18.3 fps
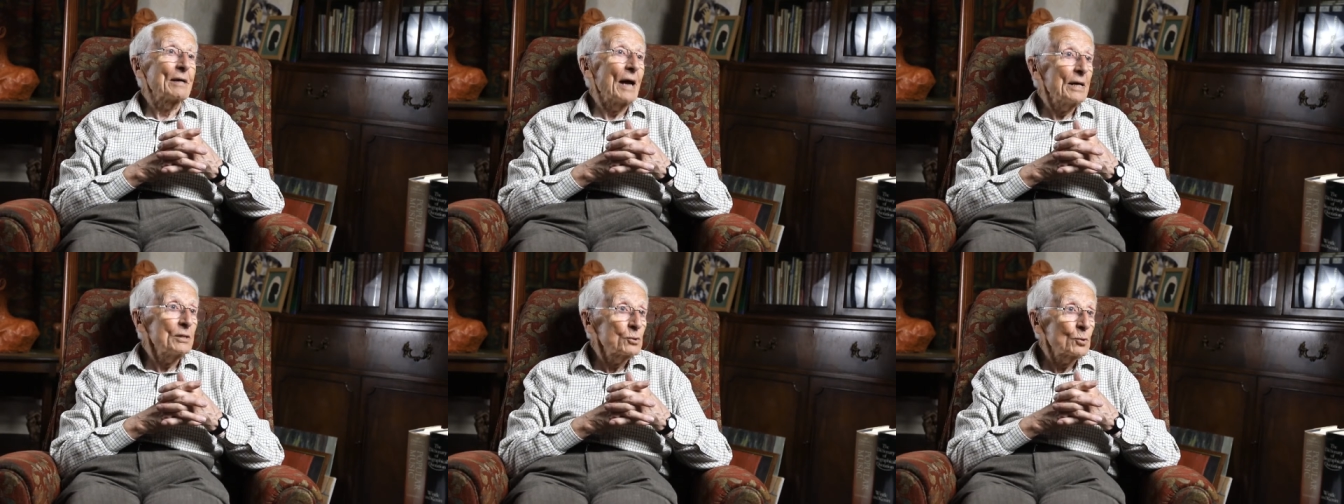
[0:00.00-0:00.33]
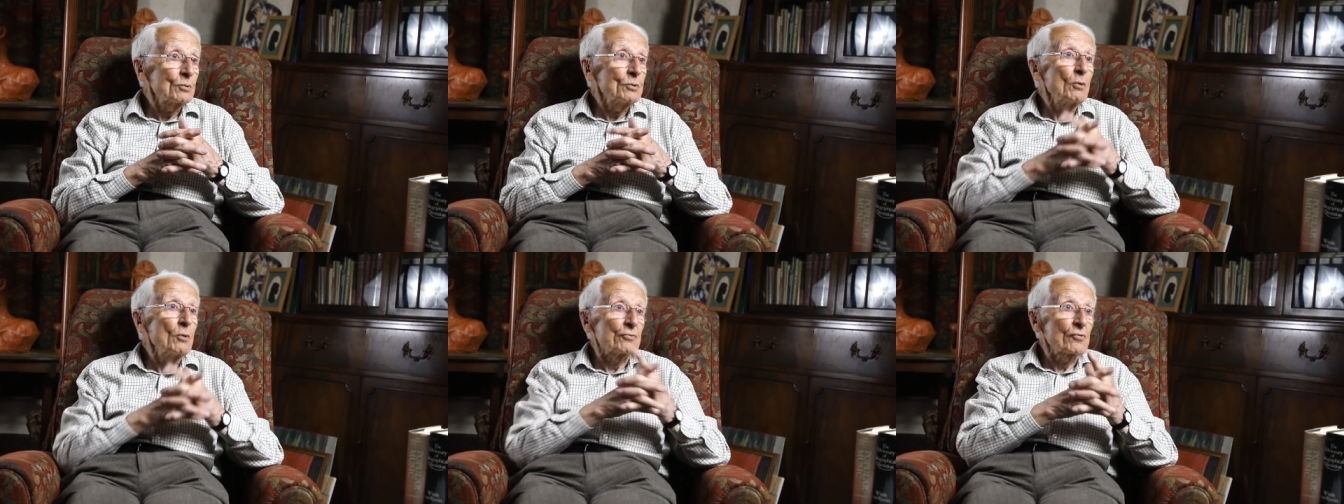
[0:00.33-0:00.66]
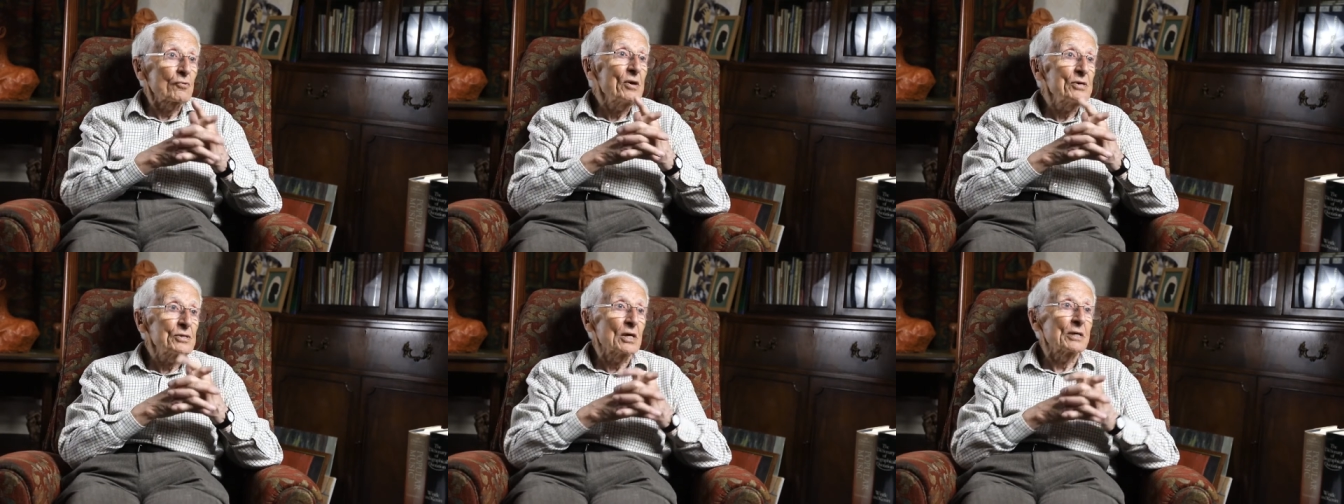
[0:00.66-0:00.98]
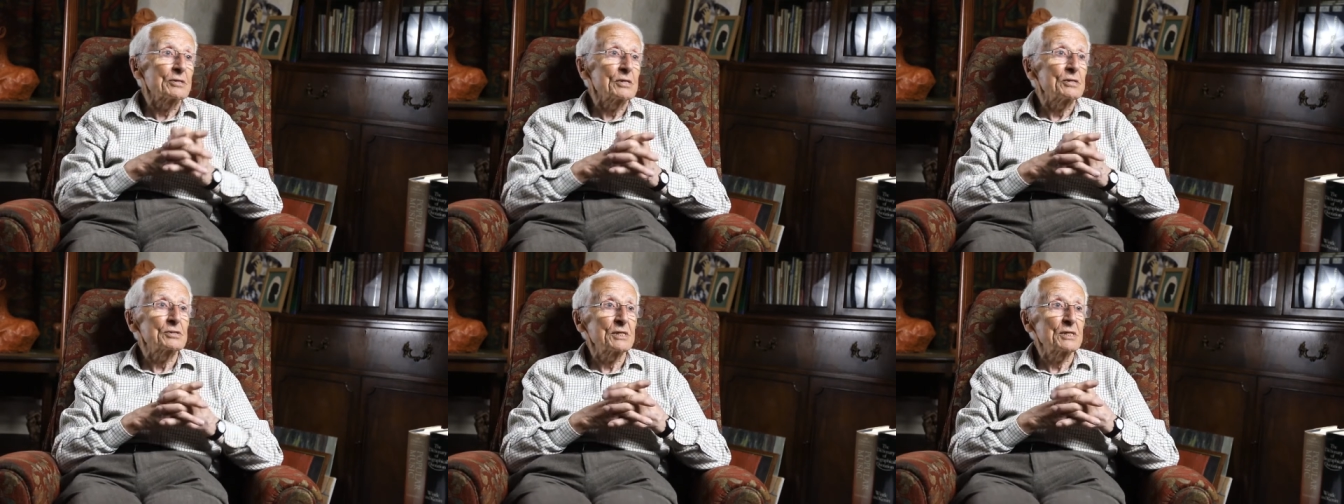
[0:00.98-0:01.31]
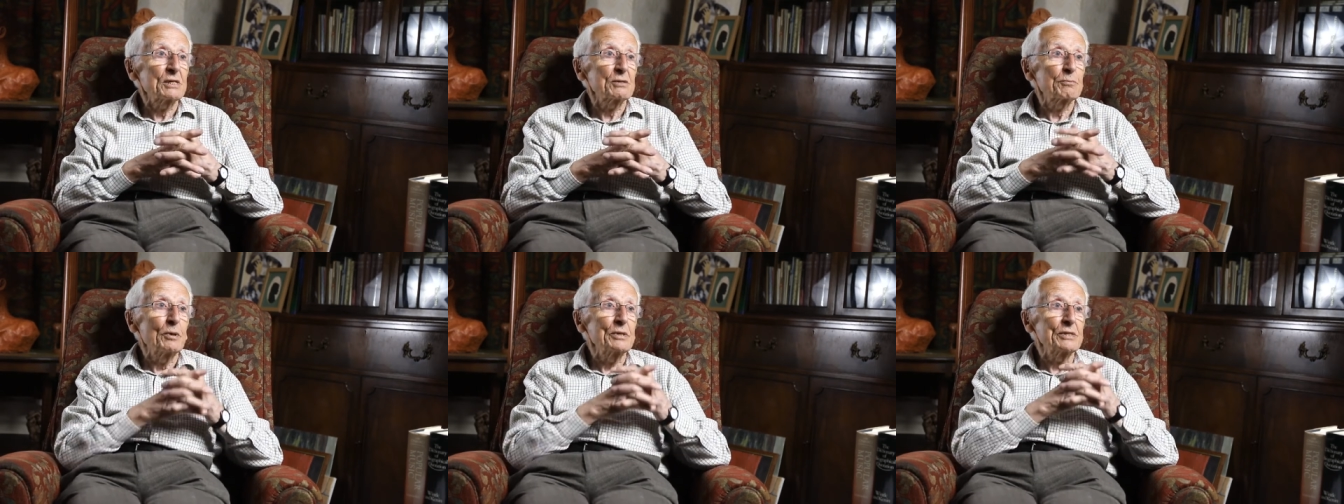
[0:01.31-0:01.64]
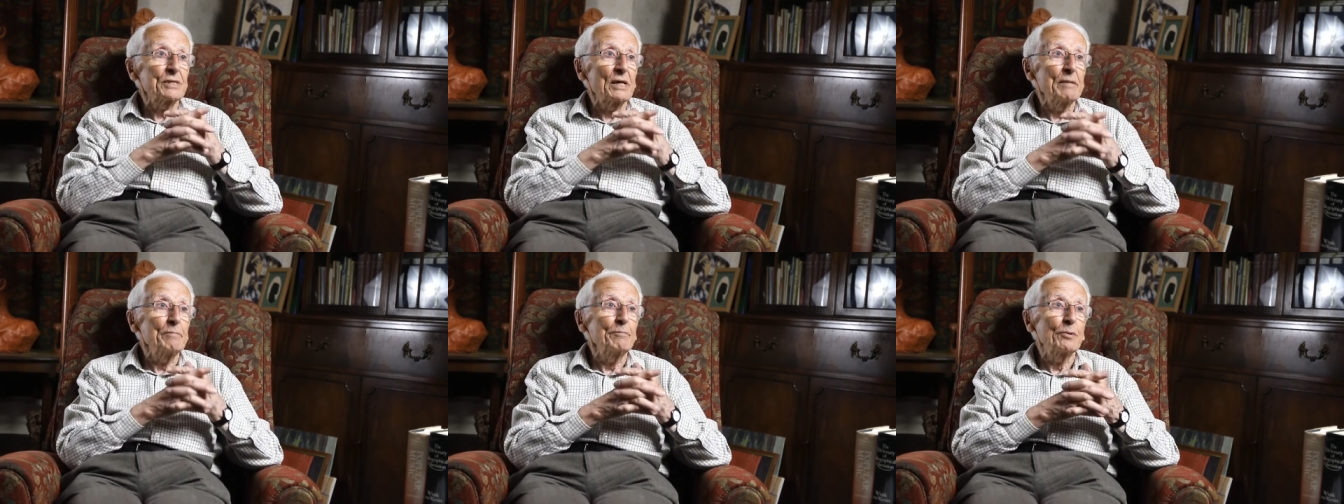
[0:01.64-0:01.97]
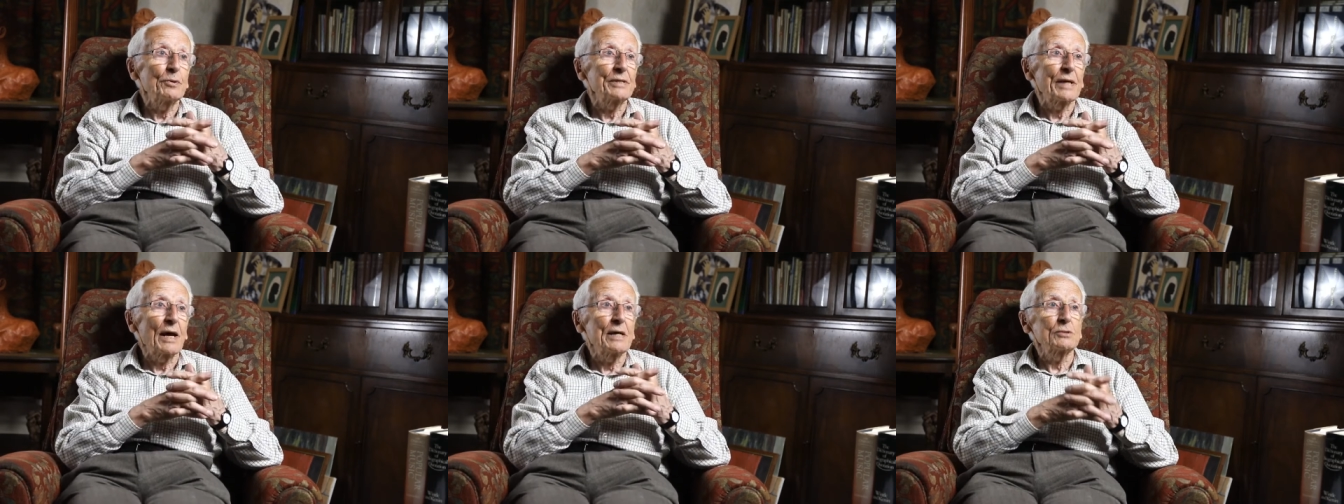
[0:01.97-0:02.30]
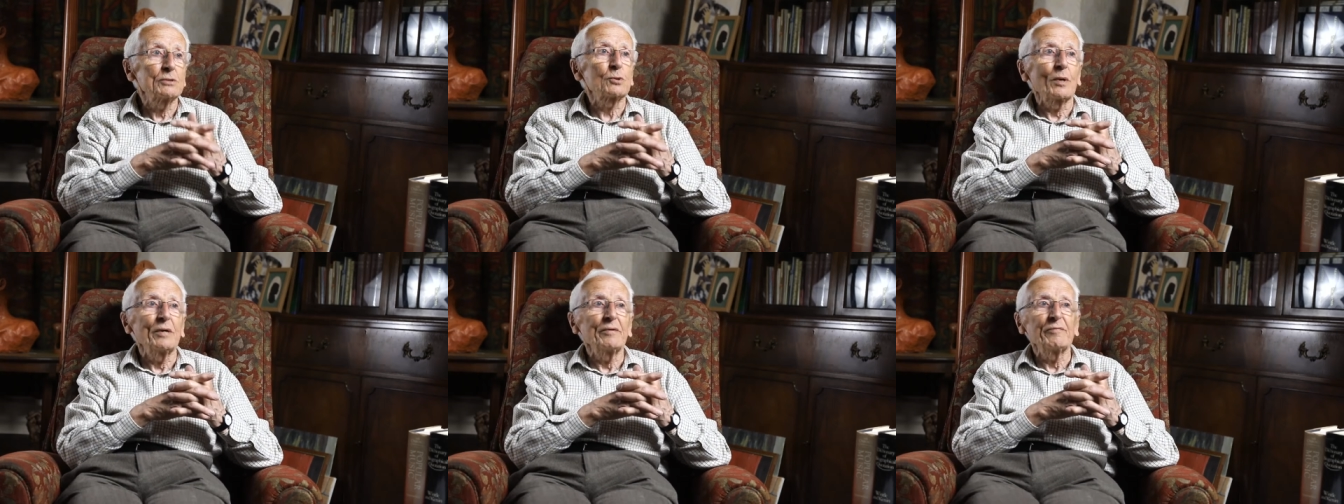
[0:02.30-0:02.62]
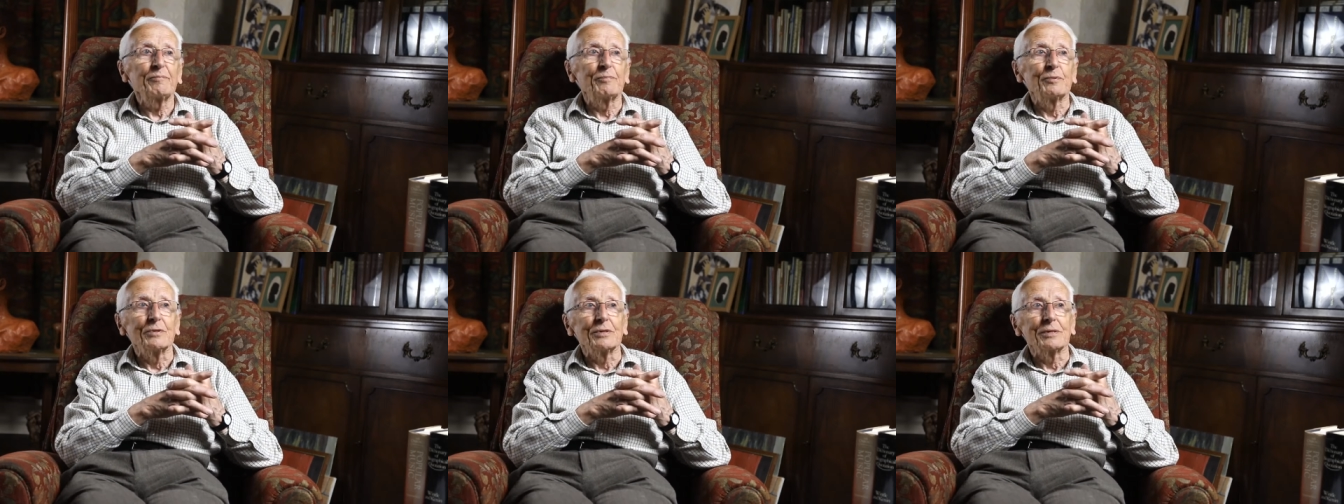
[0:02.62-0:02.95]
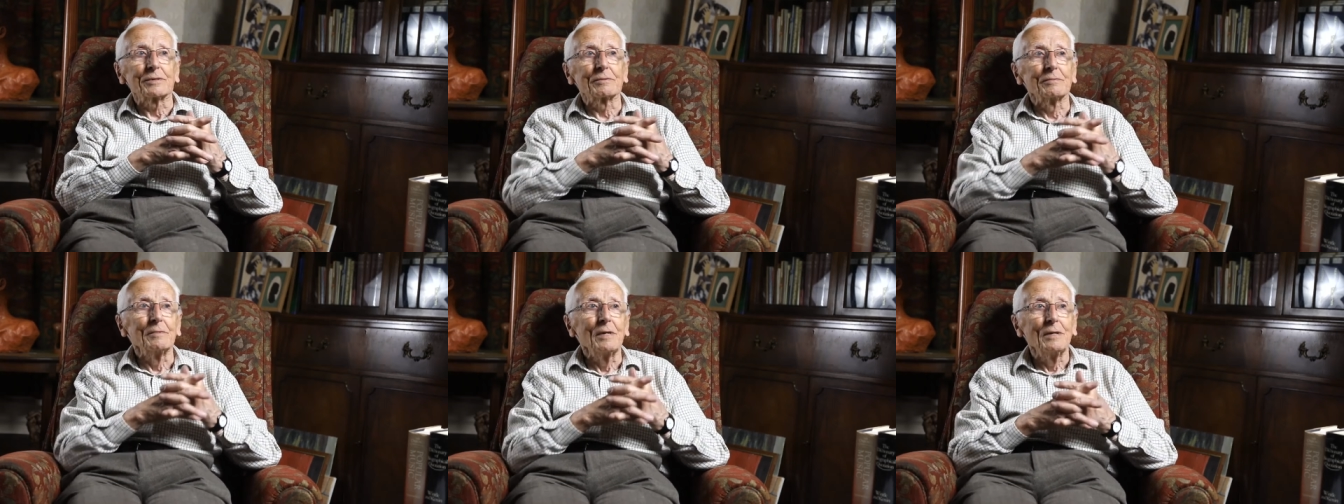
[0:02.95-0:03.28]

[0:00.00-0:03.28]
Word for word: and tw- no, three sizes, six point, 10 point, and 12 point.